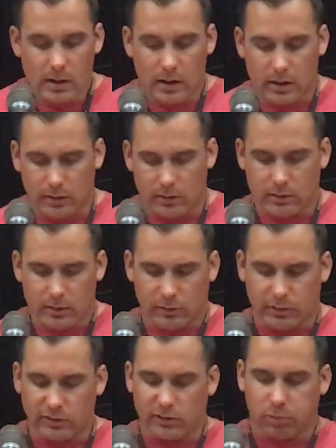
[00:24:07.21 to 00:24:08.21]
It was
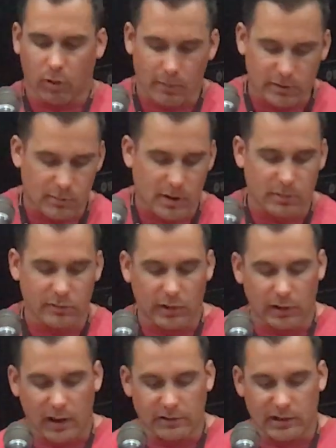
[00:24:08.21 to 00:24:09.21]
this deployment that made me
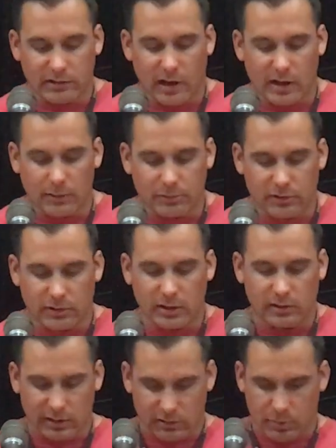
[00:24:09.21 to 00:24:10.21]
realize I'd signed up to see
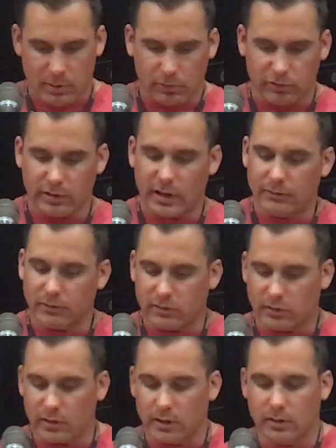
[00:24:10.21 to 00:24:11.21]
things that people shouldn't have to
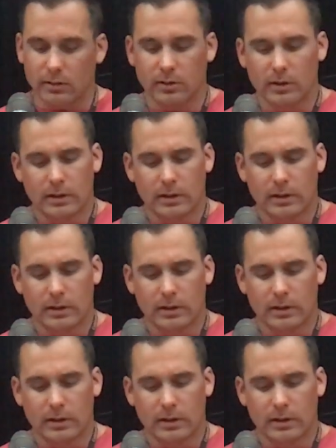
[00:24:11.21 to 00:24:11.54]
see.